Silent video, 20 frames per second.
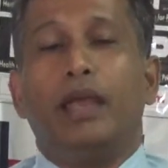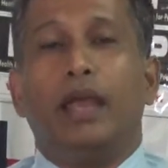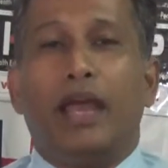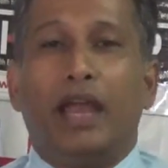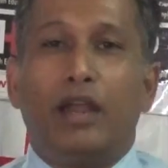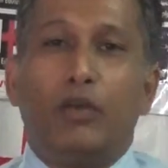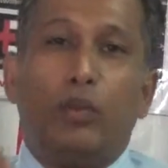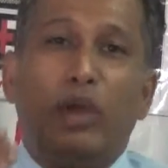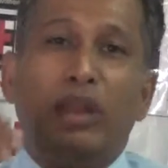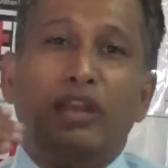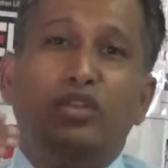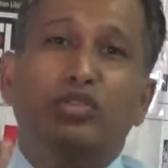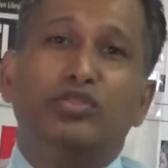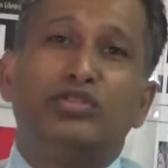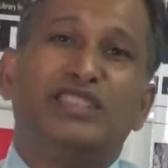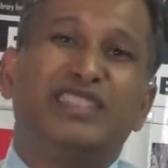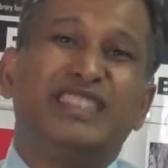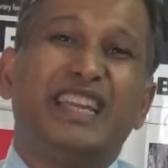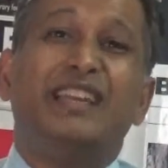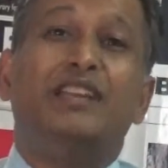And when you
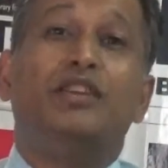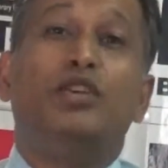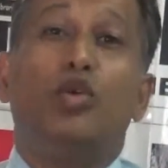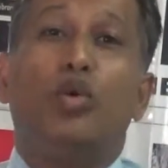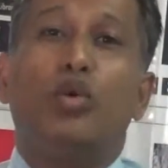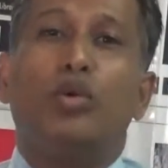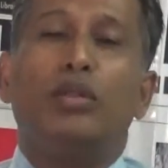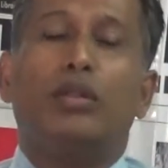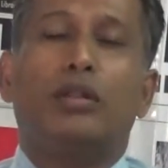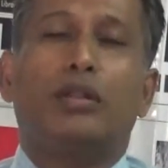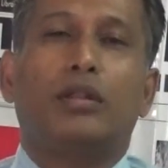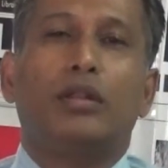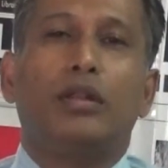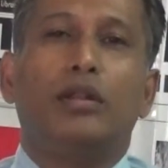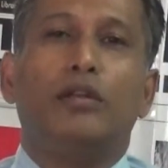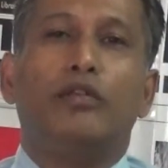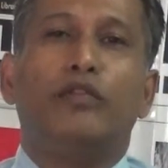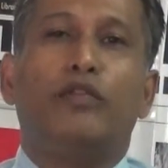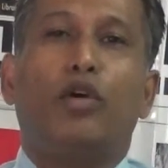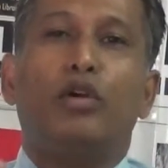set goals
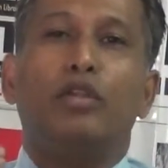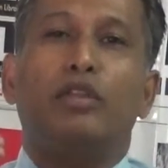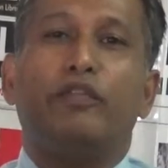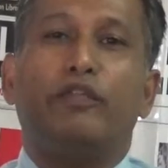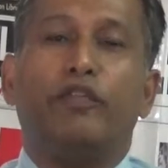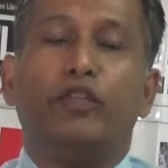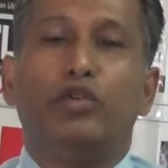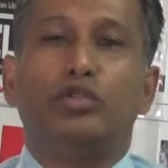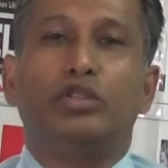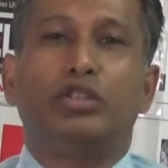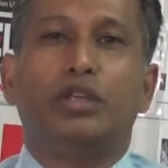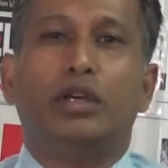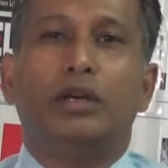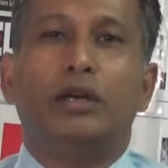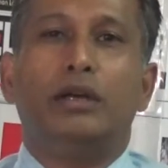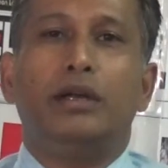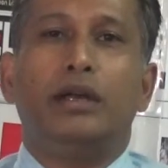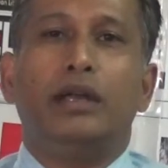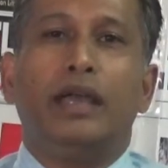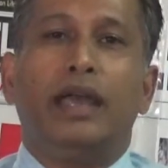for the future
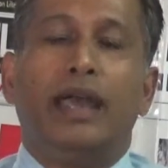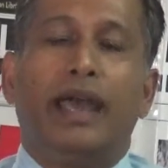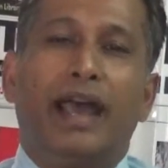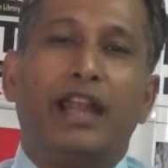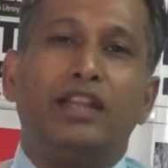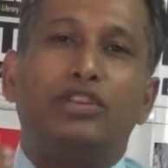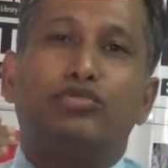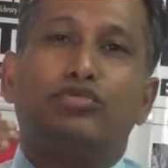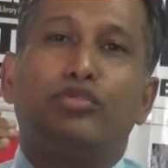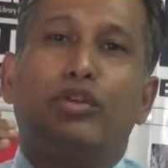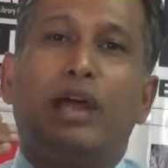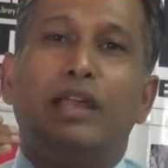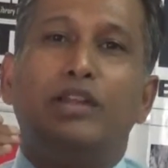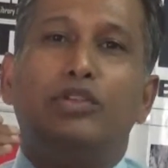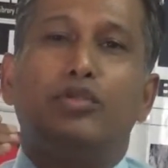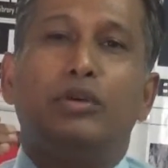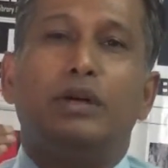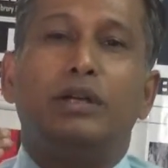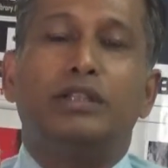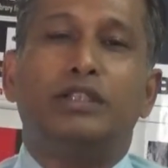and try
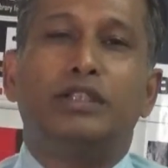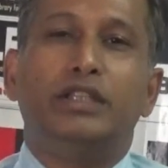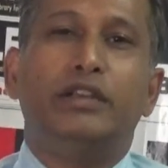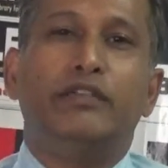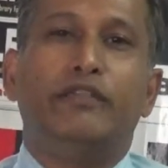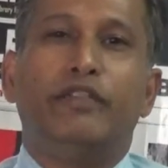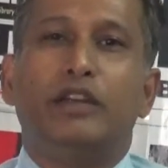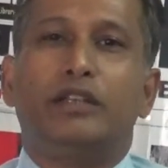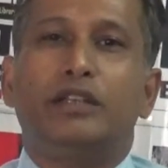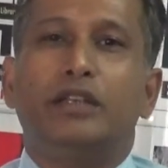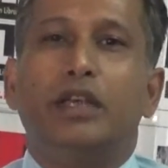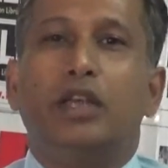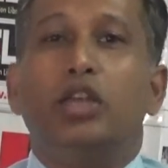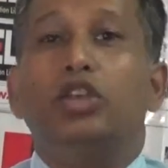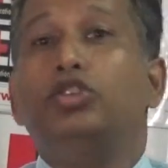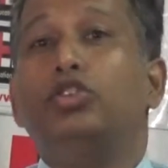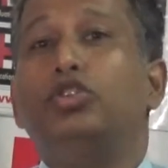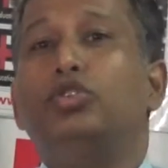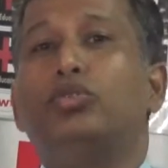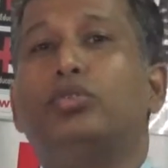to achieve it,
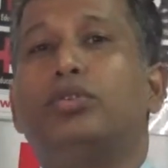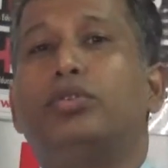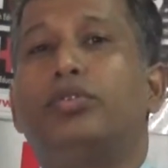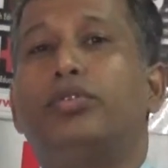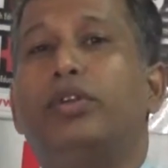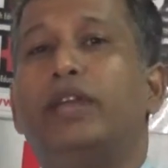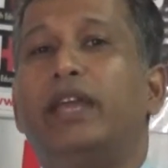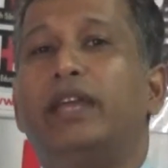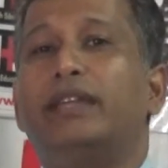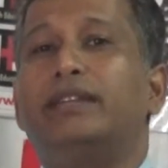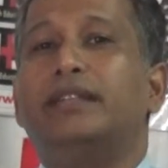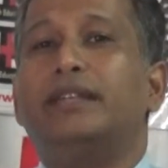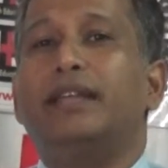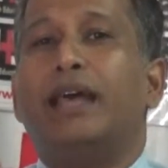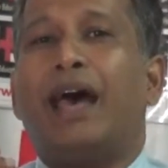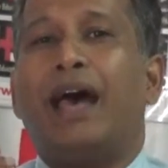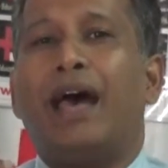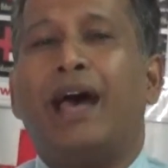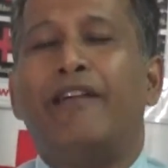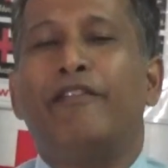you create a
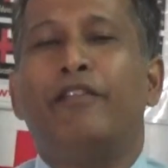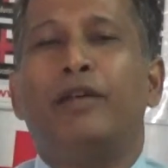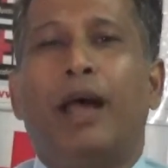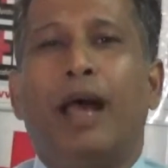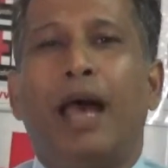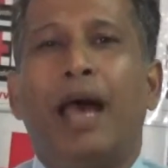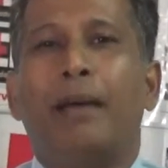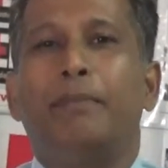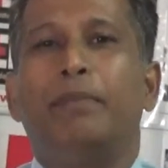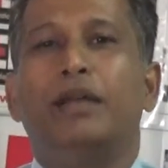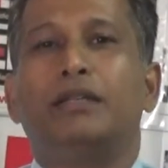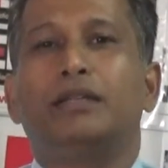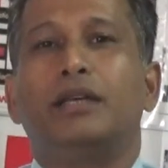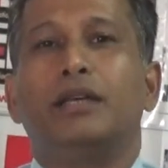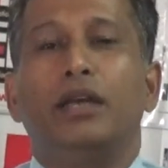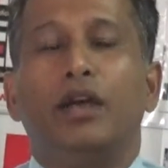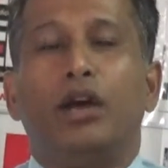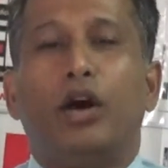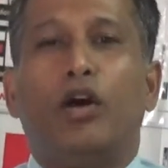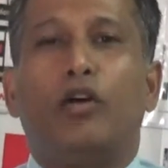habit
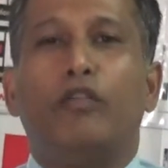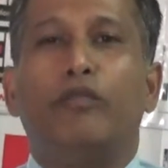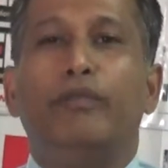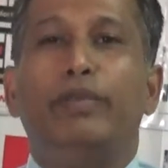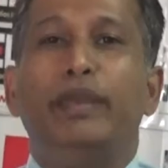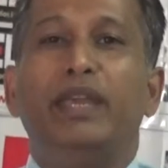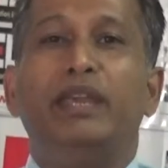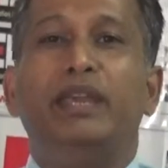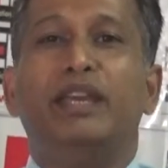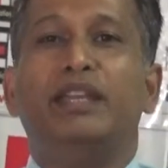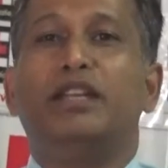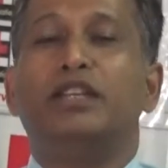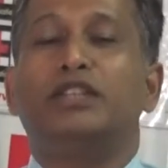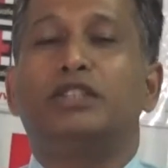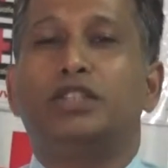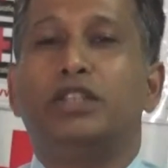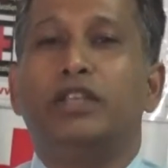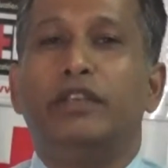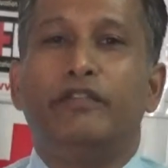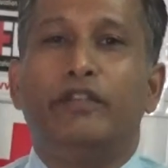of being an
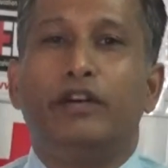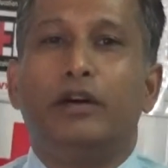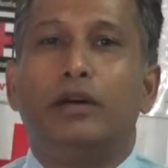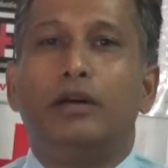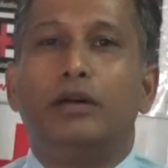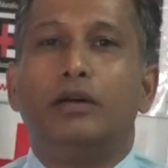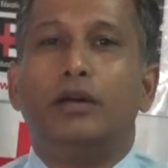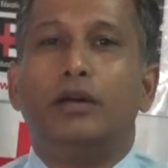achiever.